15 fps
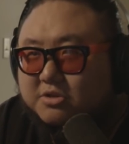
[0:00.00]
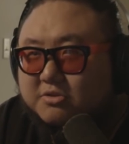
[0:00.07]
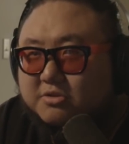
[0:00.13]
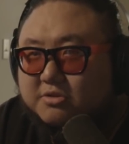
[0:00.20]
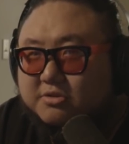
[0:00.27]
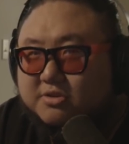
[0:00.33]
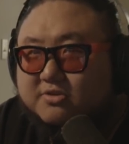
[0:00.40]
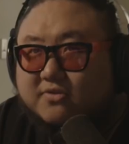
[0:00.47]
you
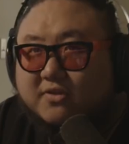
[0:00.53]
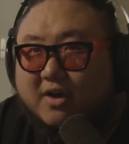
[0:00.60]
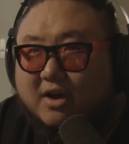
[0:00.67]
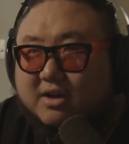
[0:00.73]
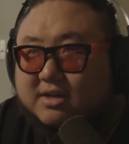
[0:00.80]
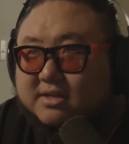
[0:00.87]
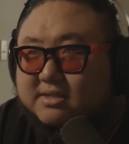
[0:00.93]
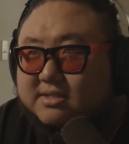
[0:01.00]
use
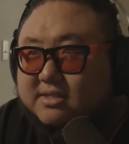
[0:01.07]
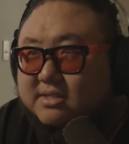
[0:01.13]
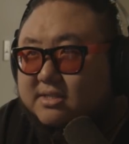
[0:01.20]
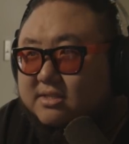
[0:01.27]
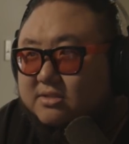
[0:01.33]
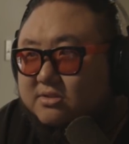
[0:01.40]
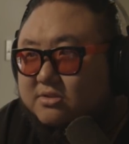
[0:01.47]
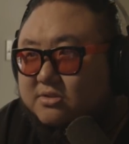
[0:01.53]
fog in a
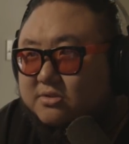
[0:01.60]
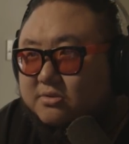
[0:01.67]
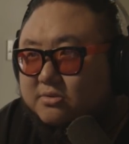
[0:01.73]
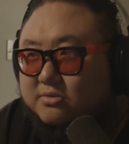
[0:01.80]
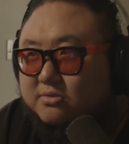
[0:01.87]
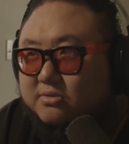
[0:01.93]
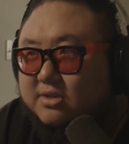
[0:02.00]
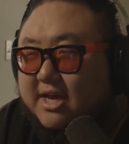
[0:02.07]
scene
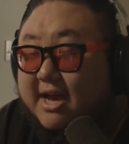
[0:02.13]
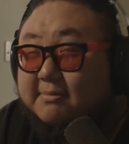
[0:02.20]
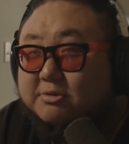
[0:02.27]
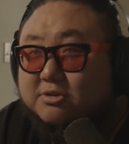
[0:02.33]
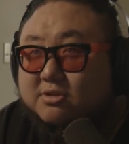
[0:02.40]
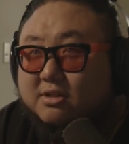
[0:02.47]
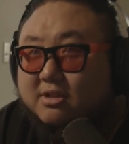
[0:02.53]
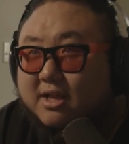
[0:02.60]
to
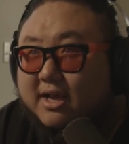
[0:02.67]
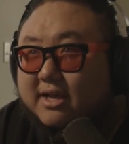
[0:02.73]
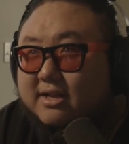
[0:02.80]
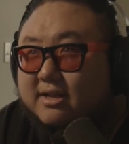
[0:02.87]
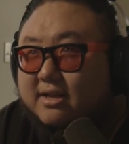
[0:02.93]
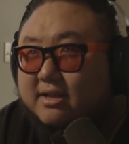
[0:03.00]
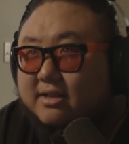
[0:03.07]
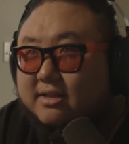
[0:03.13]
capture the
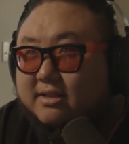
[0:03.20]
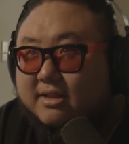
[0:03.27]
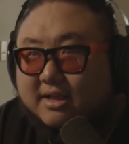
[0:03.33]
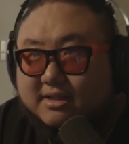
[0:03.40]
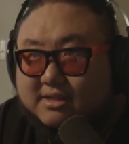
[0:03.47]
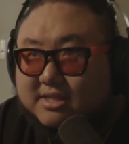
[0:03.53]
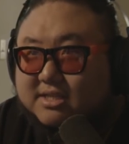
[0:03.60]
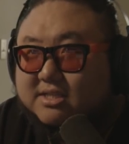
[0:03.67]
light,
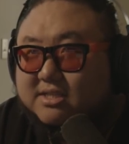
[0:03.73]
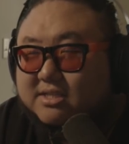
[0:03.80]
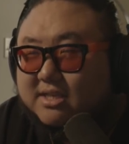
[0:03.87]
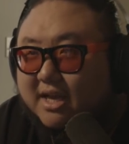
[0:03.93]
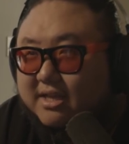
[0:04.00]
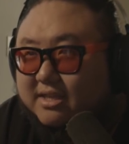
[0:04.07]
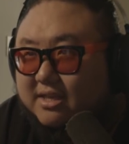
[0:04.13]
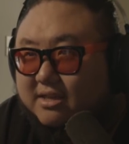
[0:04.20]
and this is,
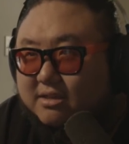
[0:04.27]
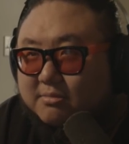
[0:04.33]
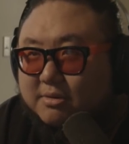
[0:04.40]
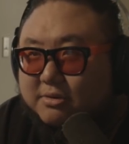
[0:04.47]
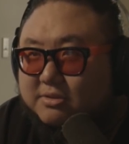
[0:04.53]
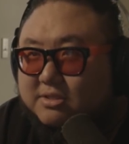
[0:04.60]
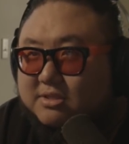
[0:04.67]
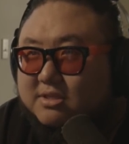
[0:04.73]
I think, the
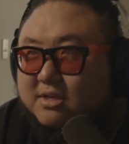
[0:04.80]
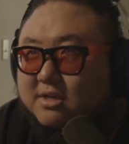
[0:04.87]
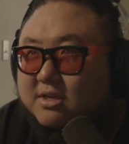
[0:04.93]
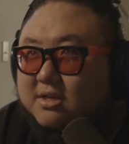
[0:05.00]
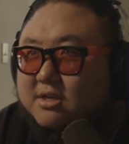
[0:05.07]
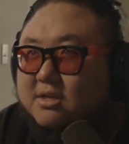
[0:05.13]
most